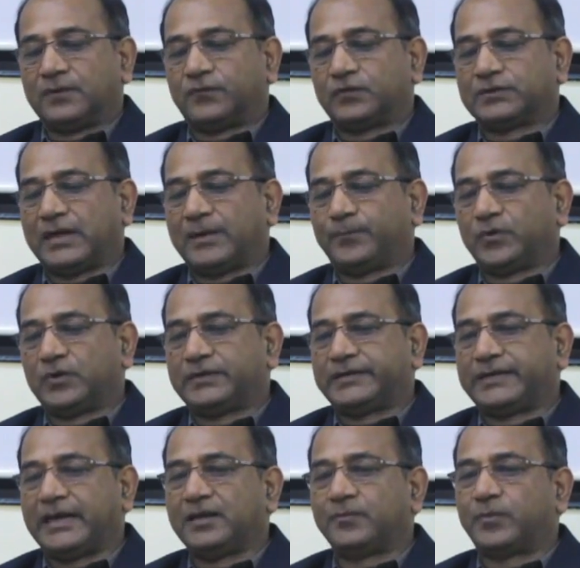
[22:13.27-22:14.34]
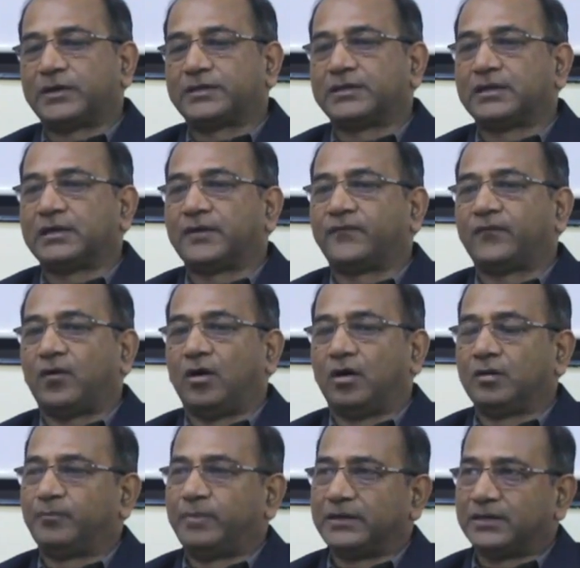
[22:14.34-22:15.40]
For example, 10% of
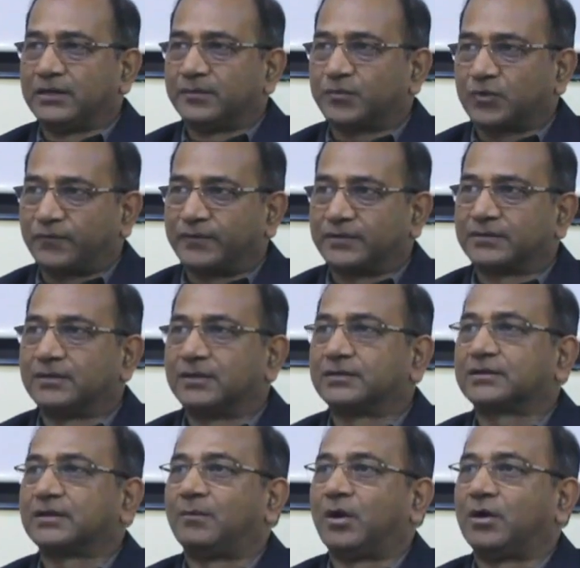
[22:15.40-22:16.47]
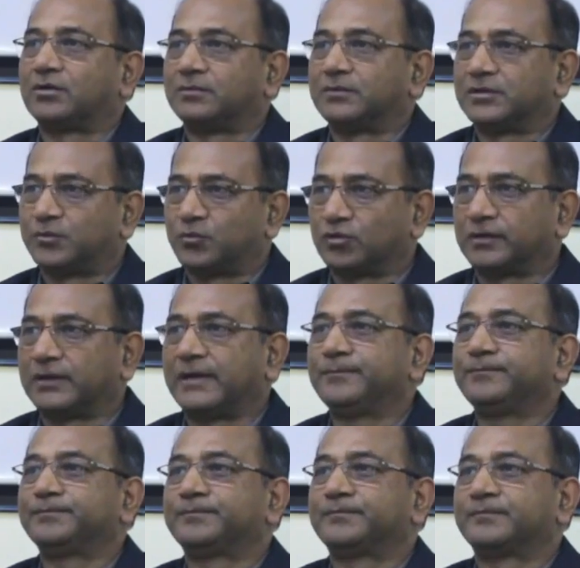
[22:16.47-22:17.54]
all patent professionals come out of this program.